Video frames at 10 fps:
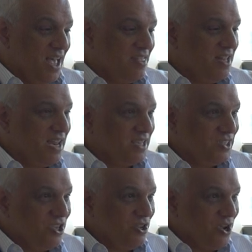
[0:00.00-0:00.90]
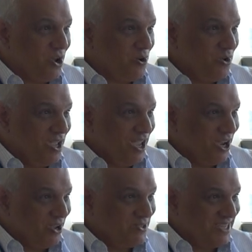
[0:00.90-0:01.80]
And the next thing you know,
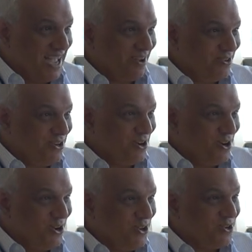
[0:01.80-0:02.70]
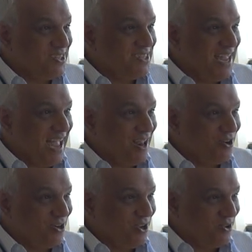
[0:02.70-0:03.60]
it goes down. Your
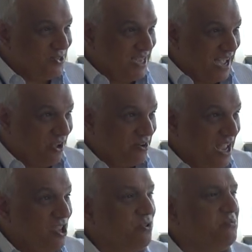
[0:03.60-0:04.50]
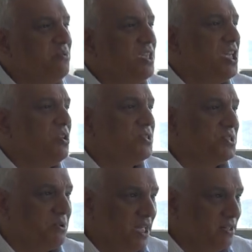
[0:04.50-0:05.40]
standard goes down and you get used
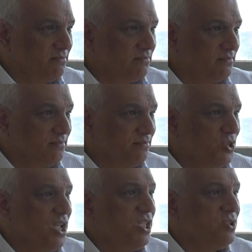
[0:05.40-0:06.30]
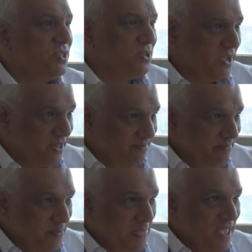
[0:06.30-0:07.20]
to it. You get used to it.
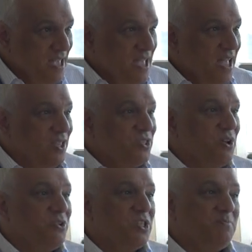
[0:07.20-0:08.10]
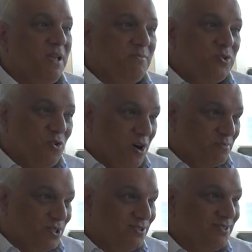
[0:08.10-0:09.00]
And so it just becomes
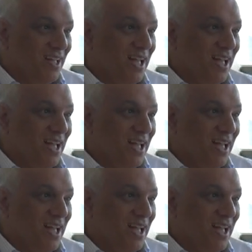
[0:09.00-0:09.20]
normal.